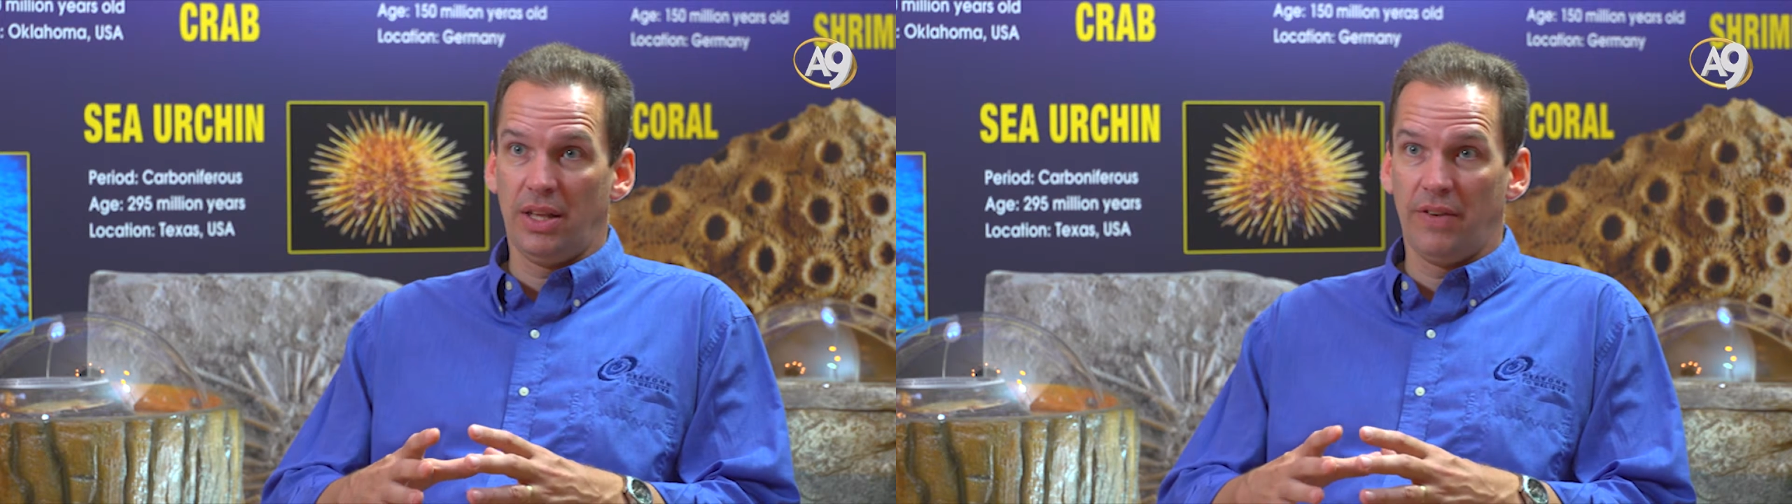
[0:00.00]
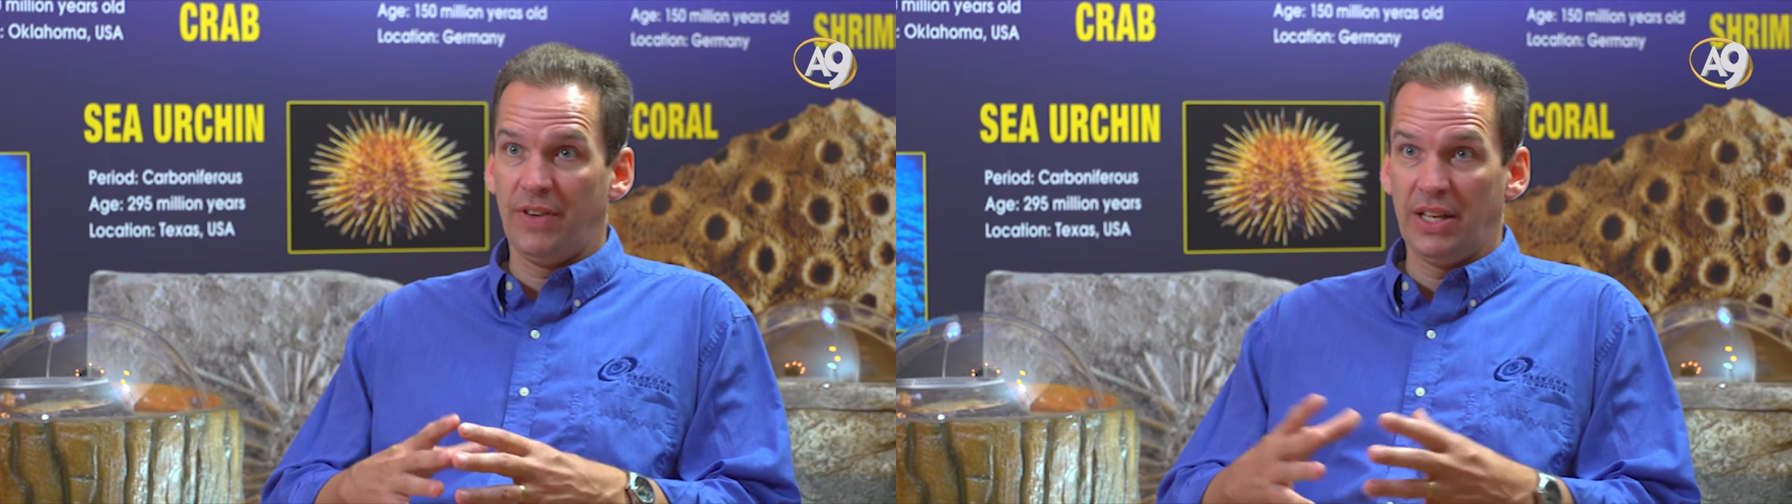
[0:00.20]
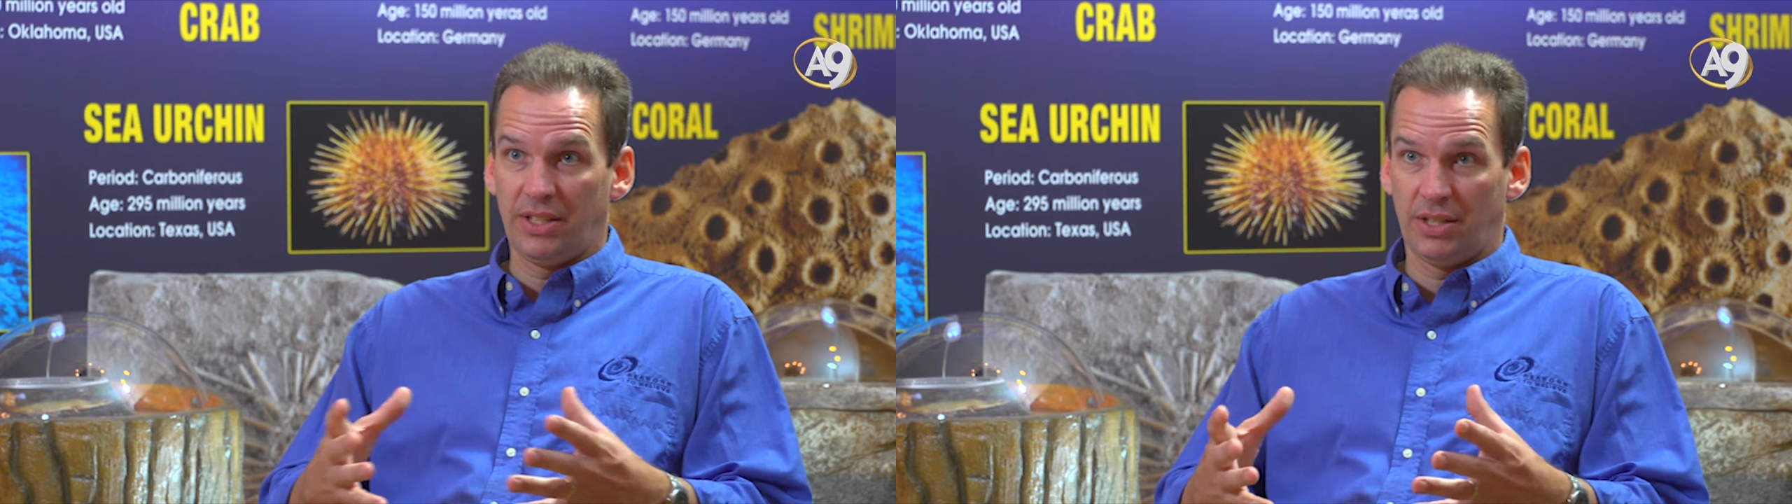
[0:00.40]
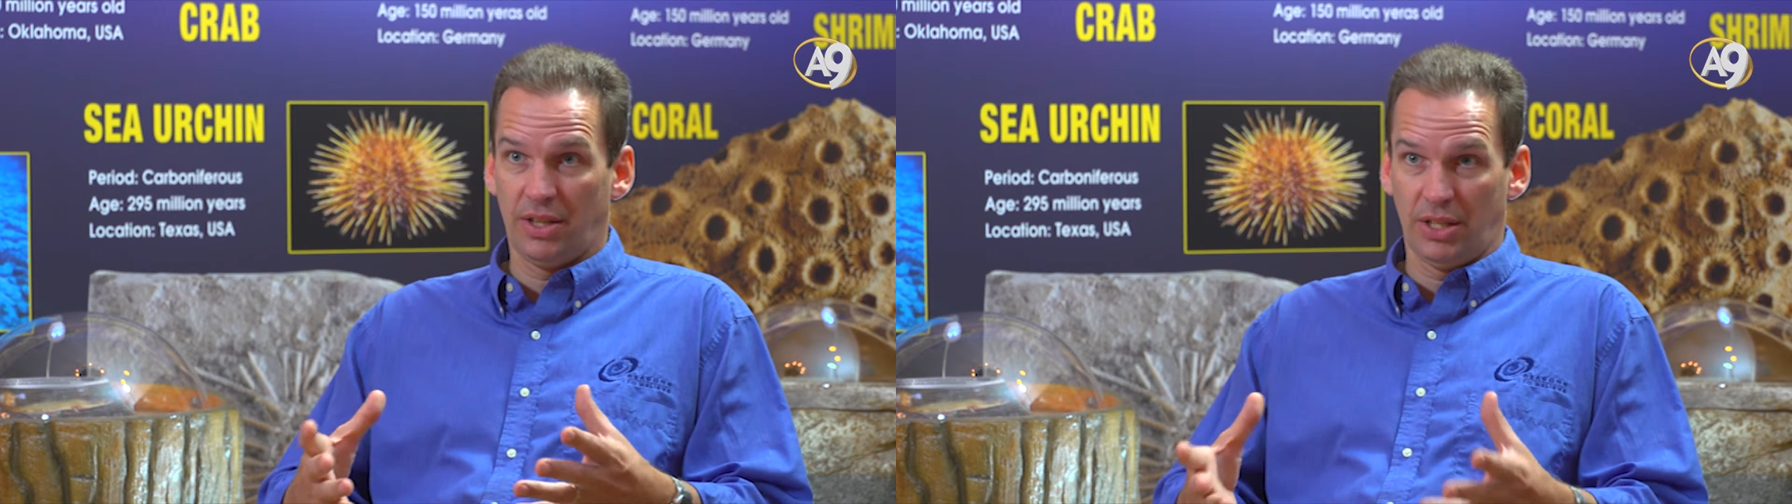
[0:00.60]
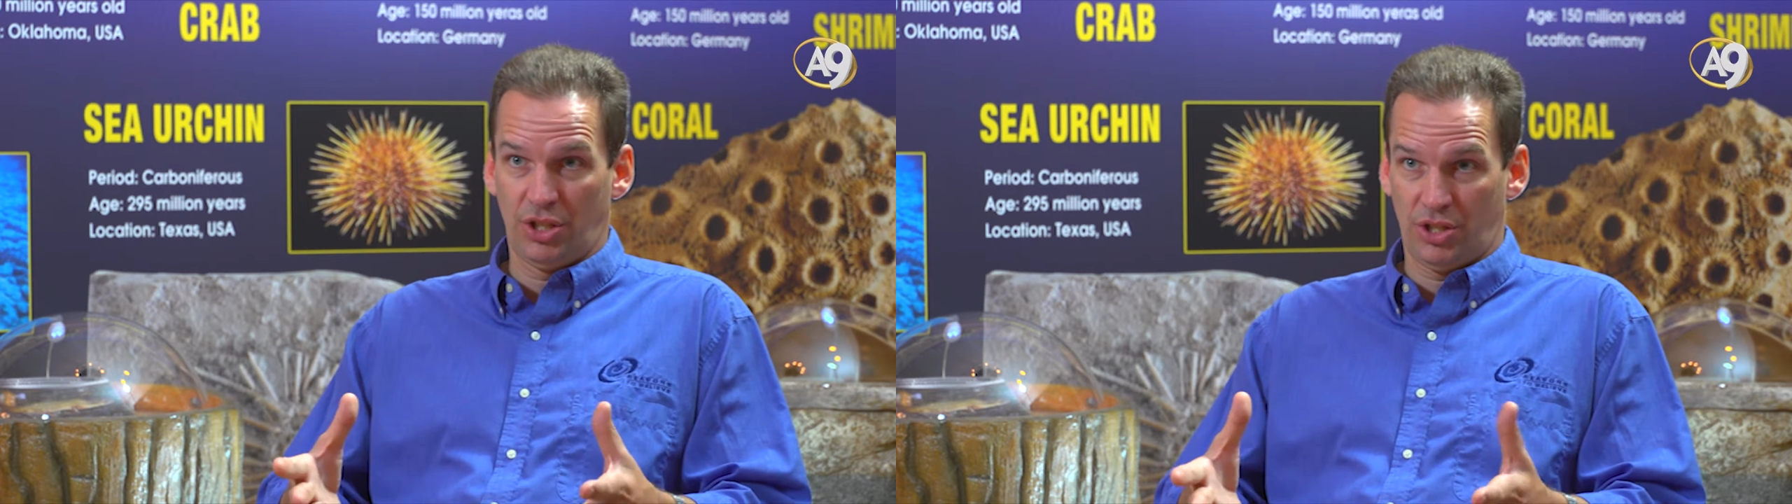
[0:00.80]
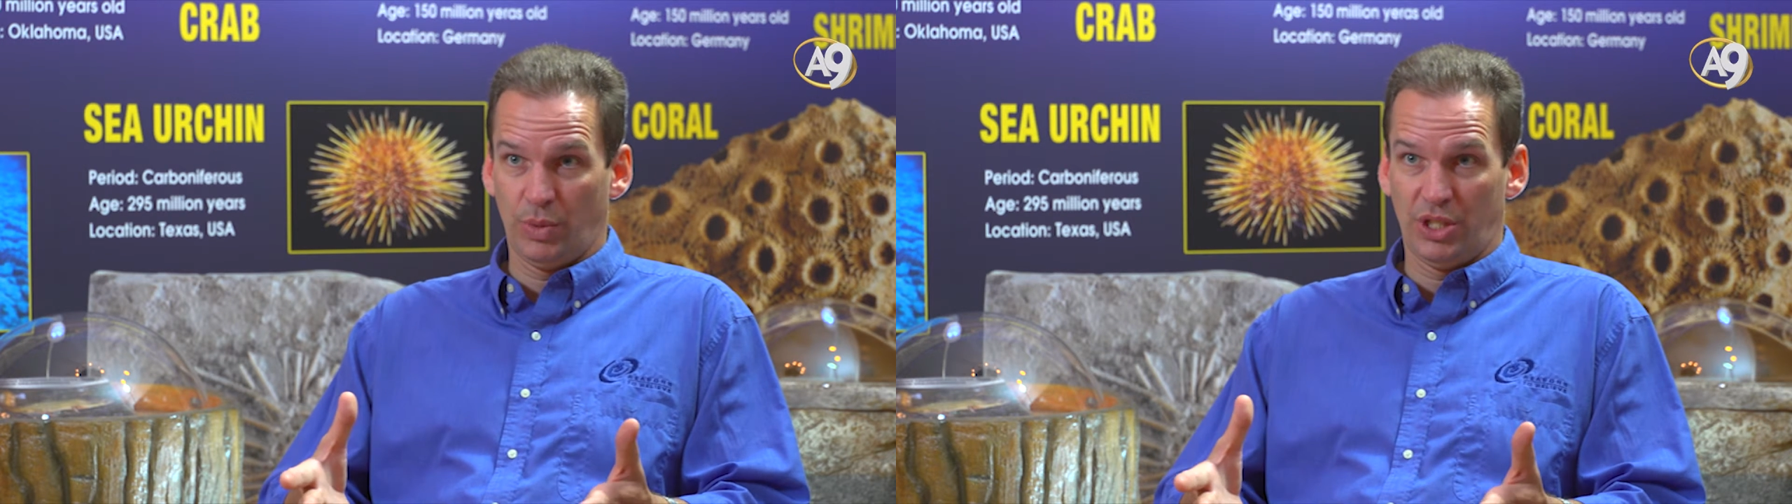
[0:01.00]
the event that